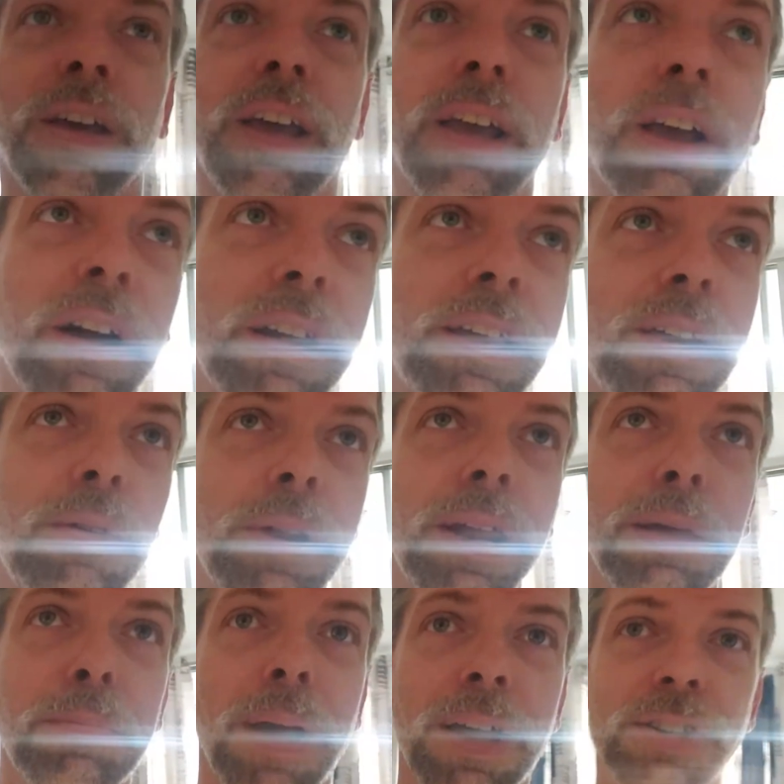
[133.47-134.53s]
It kind of killed
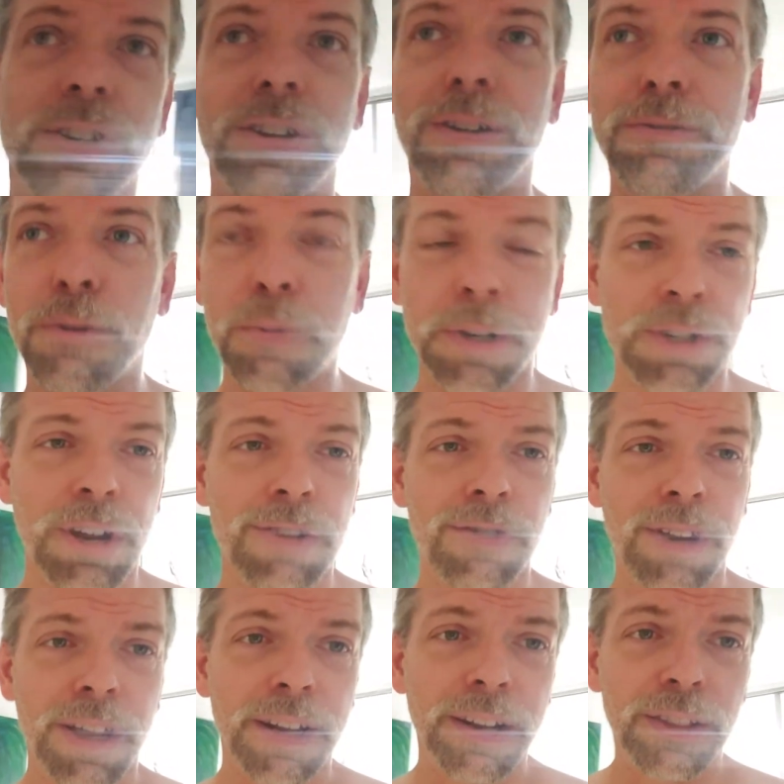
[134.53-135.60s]
any passion I thought we
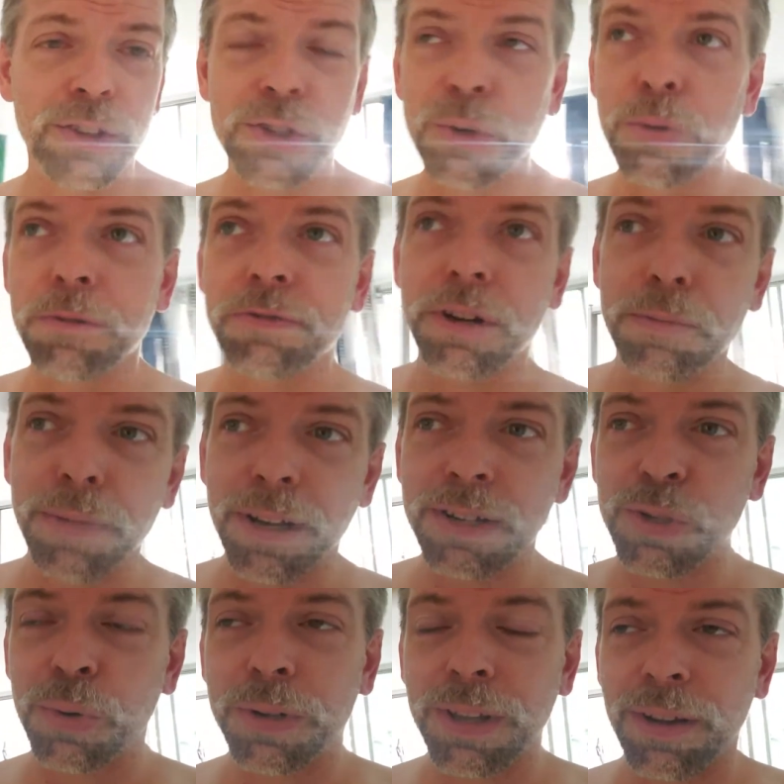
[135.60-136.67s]
generated in the two or three
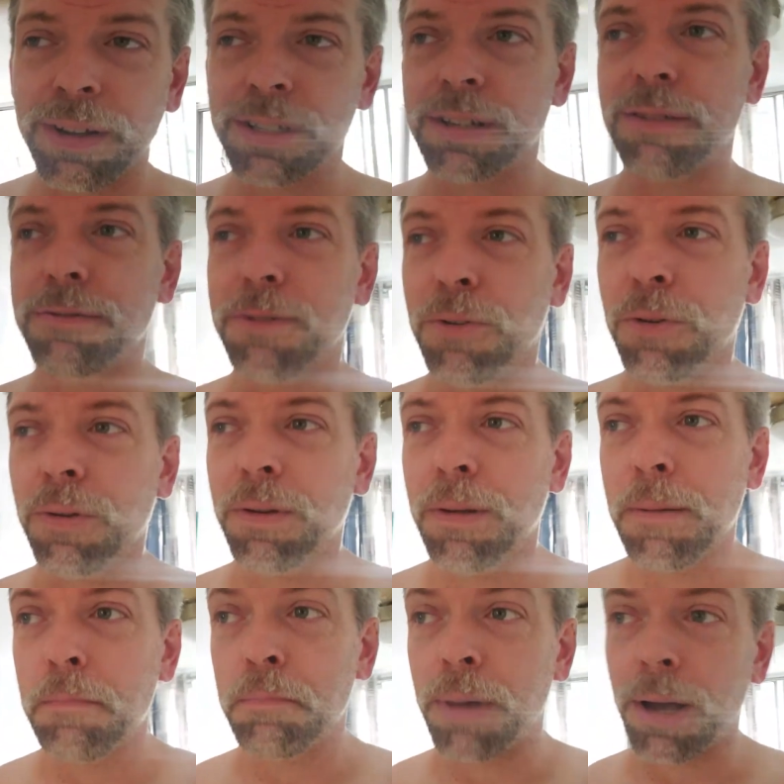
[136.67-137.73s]
minutes that we're dancing for,
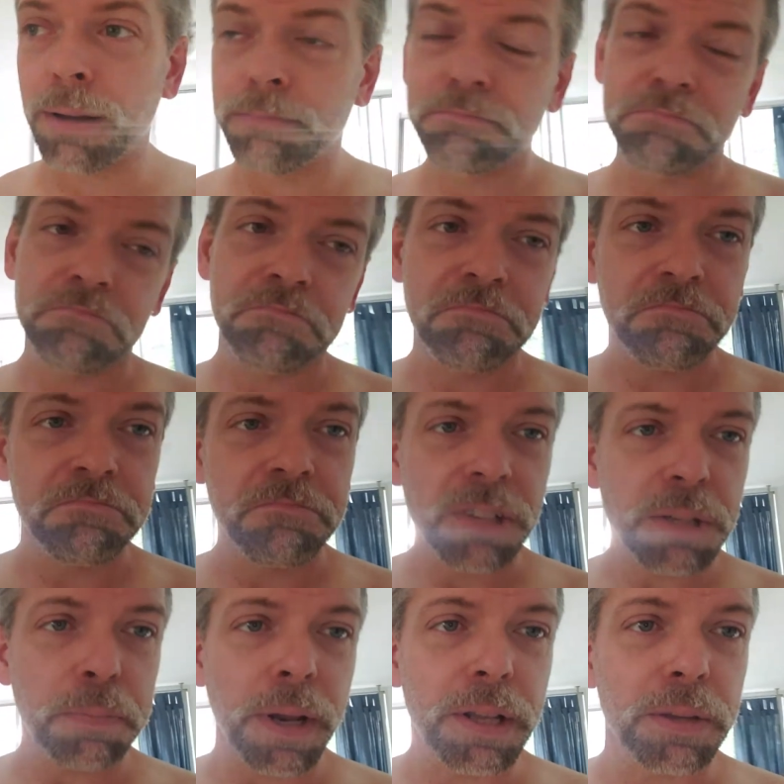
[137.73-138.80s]
but
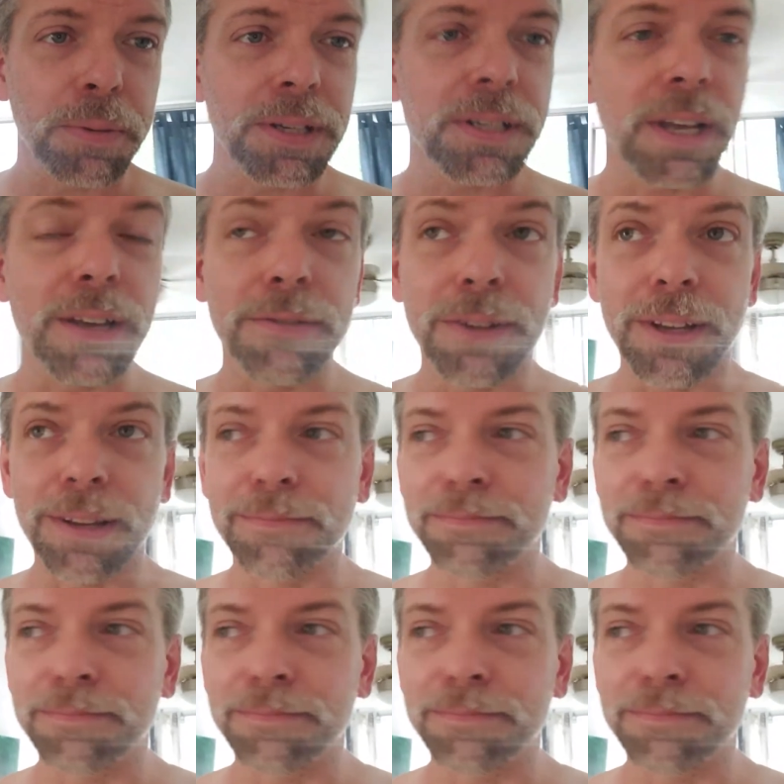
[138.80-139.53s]
it's better to be safe, isn't